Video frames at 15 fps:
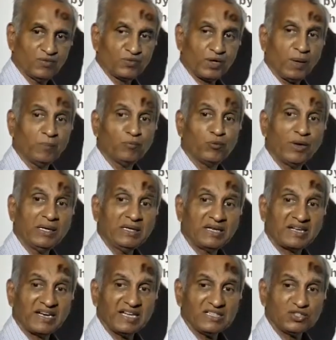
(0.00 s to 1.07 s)
from one
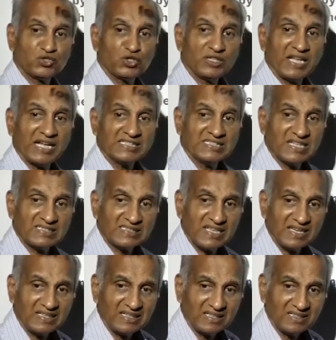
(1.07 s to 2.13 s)
crest to the
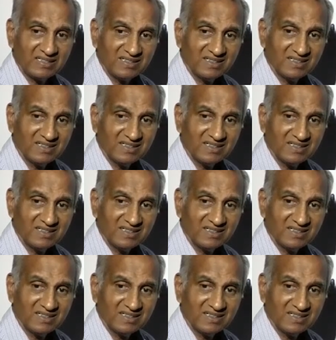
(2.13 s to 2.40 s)
adjacent